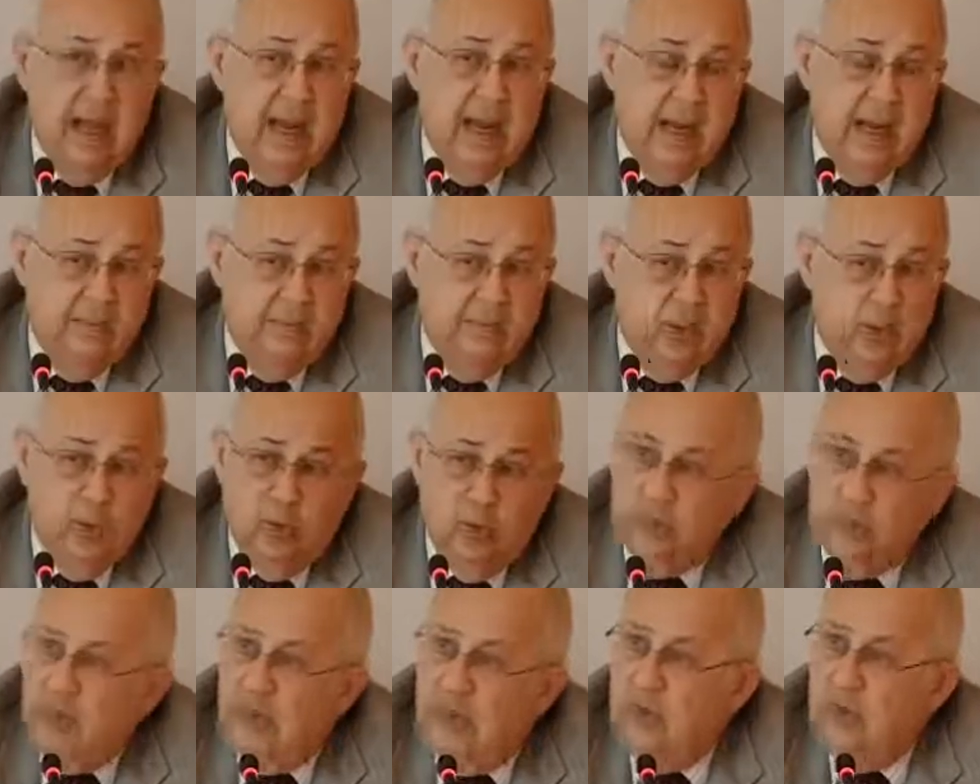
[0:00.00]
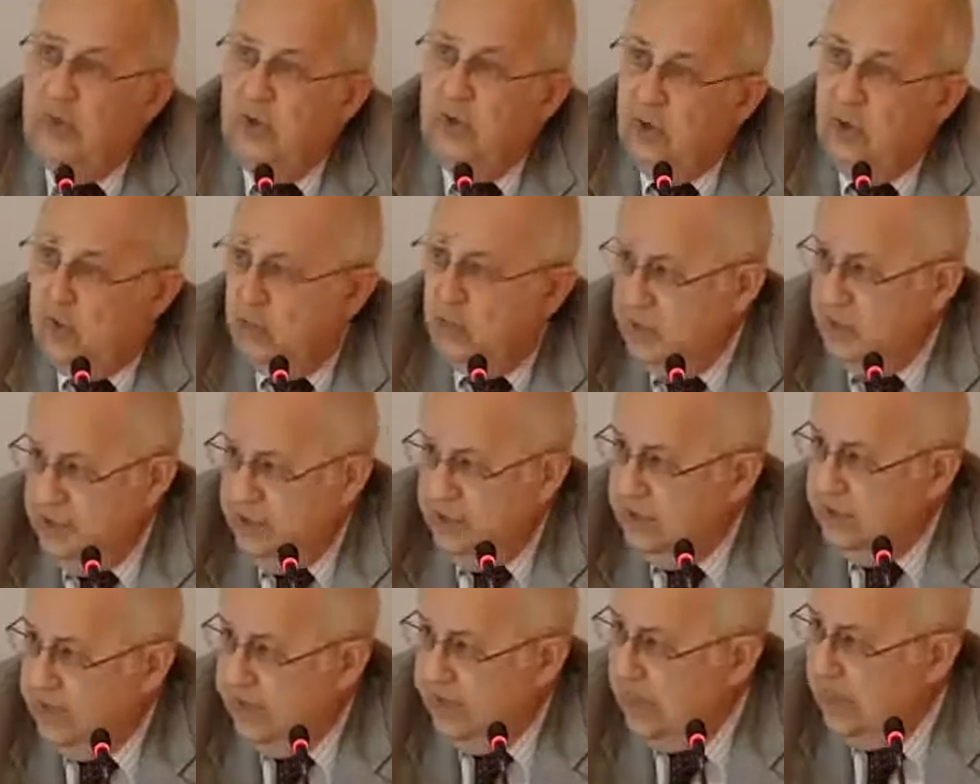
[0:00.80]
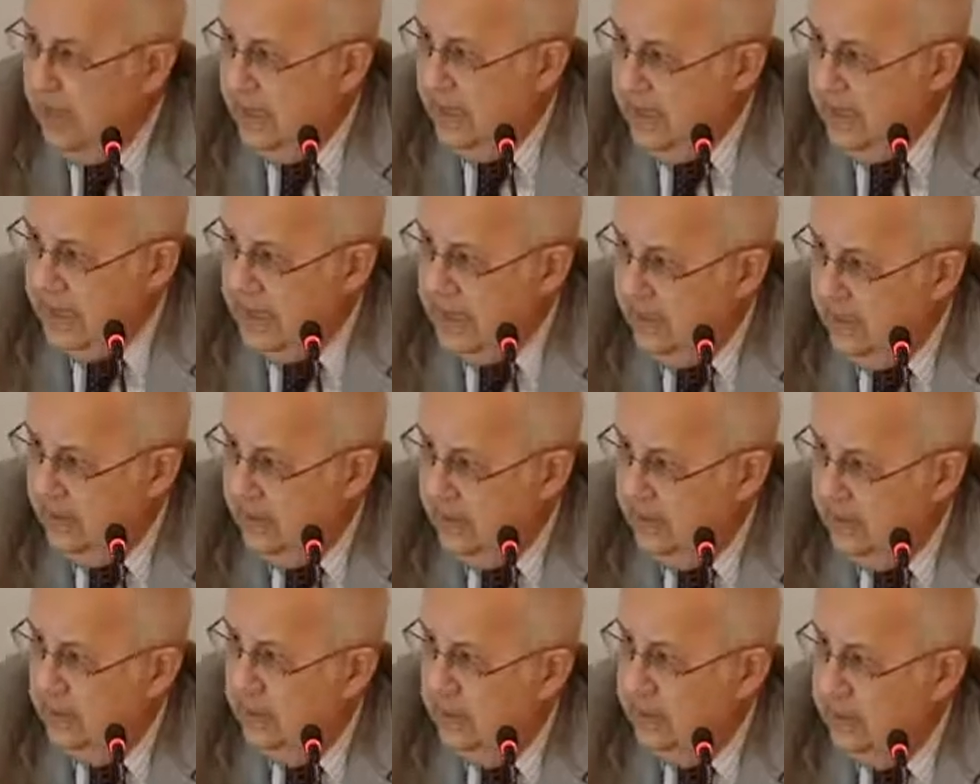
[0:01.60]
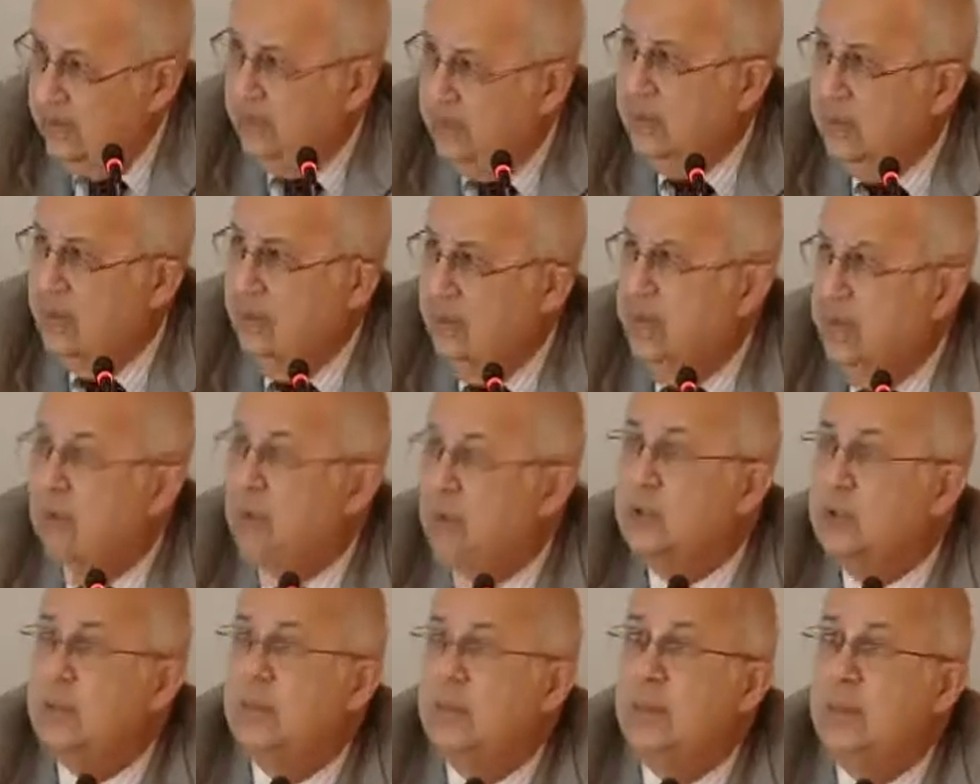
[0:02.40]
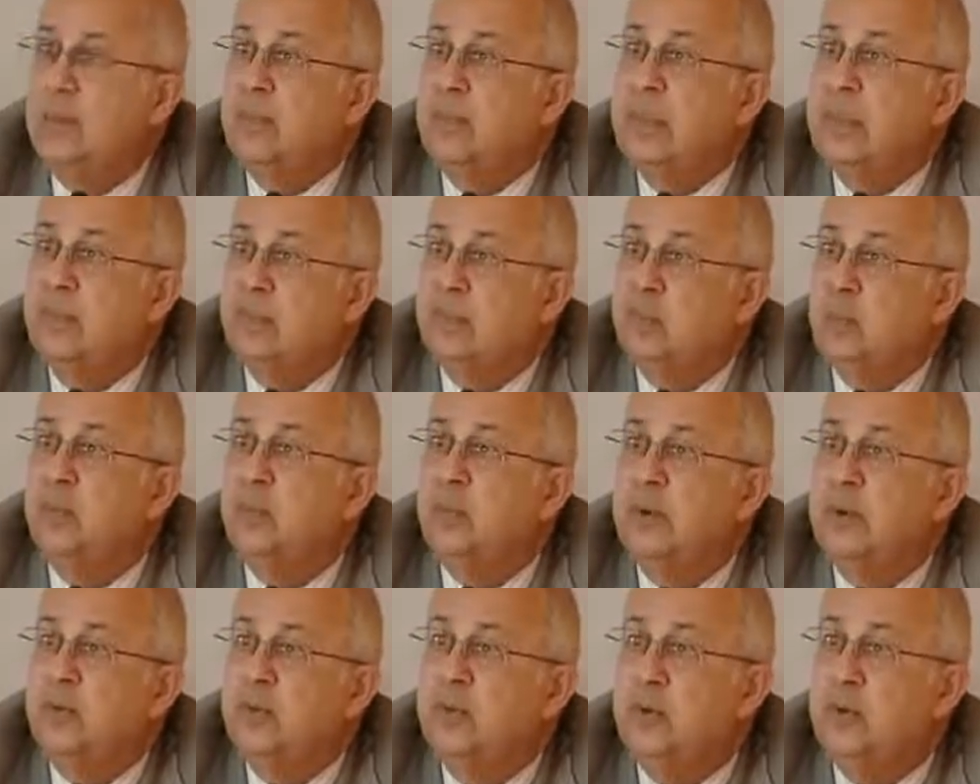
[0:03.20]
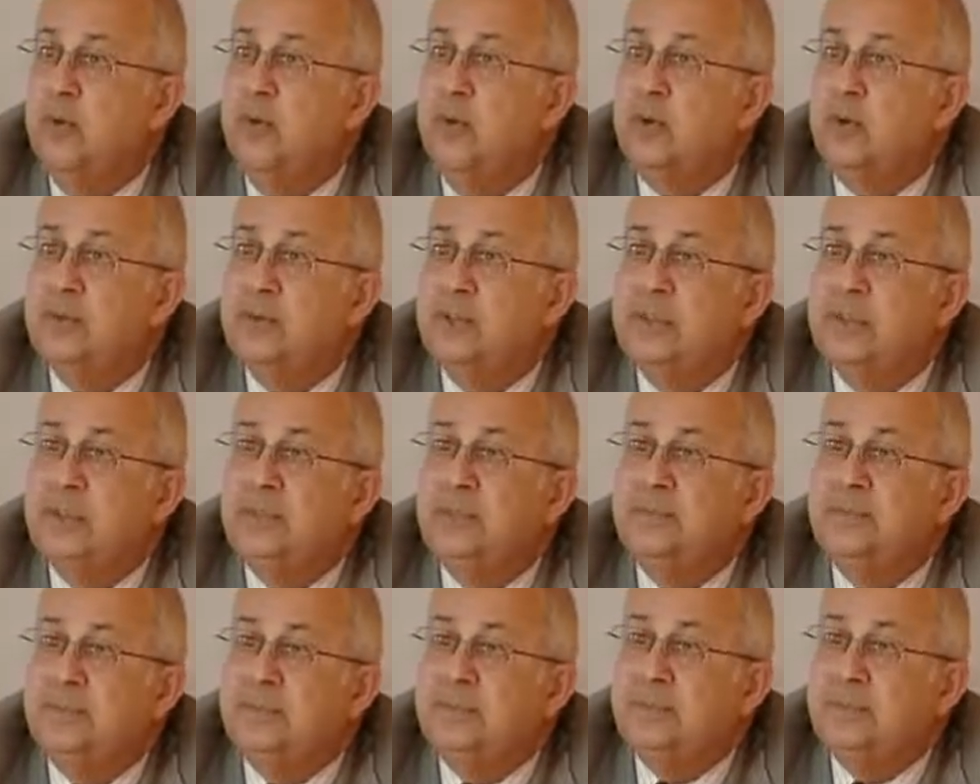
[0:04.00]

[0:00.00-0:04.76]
I'm told by philologists, I can't vouch for it, but I'm told by philologists